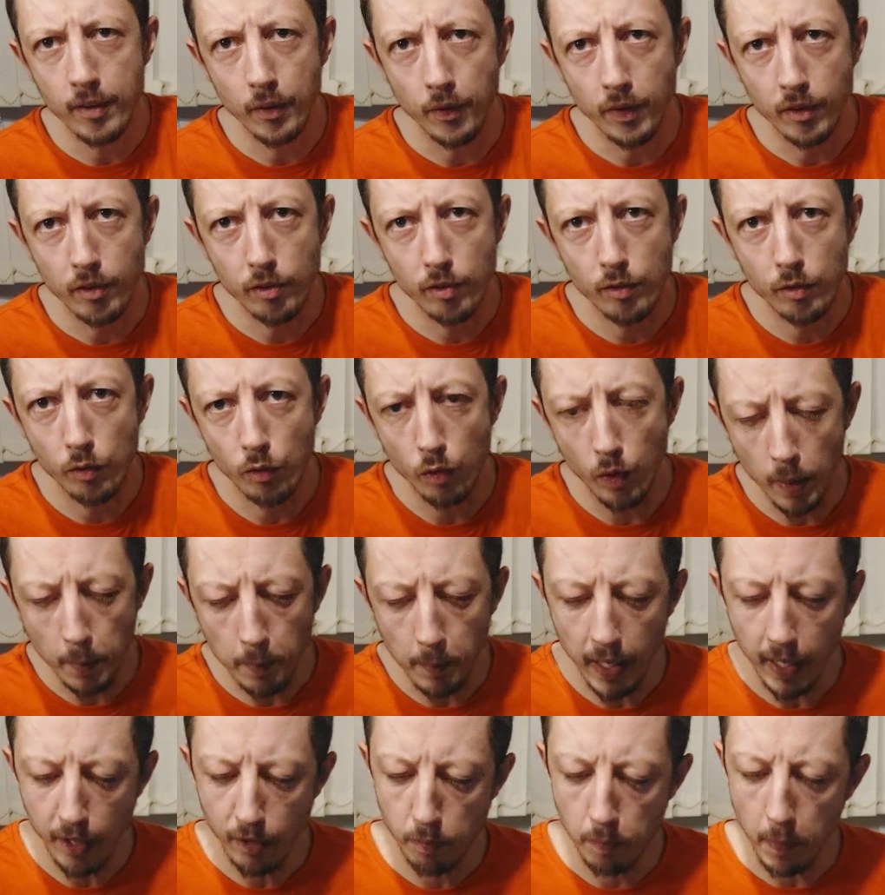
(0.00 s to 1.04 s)
are
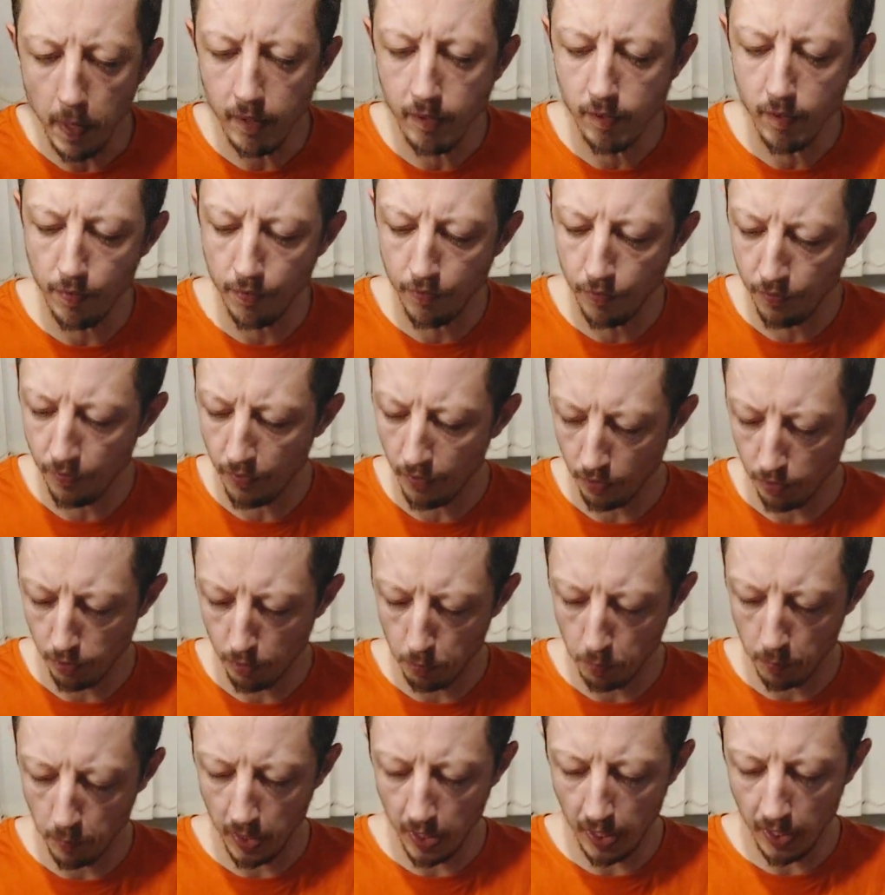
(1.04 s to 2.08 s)
extremely expensive for
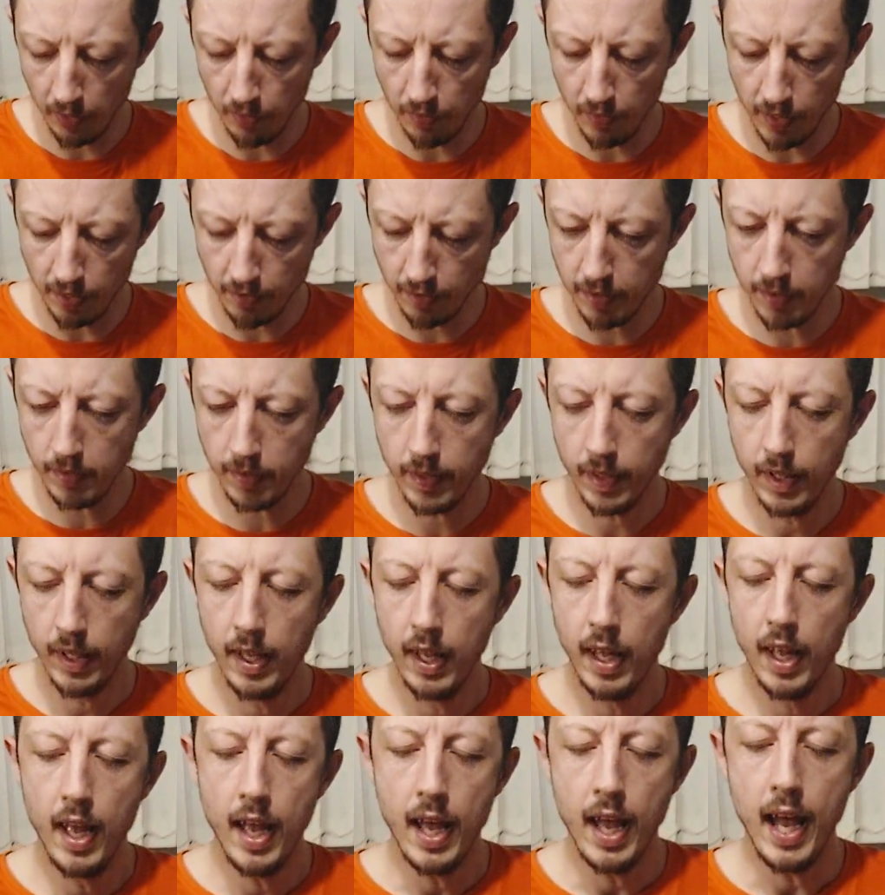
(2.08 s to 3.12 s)
some weird reason.
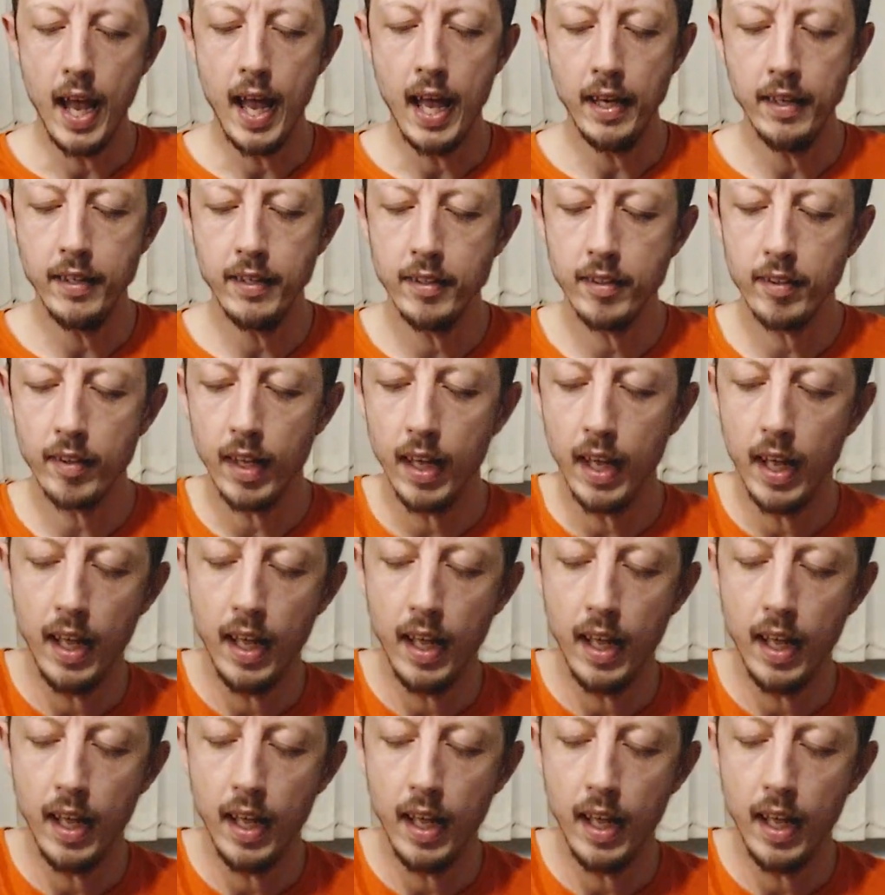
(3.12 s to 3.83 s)
And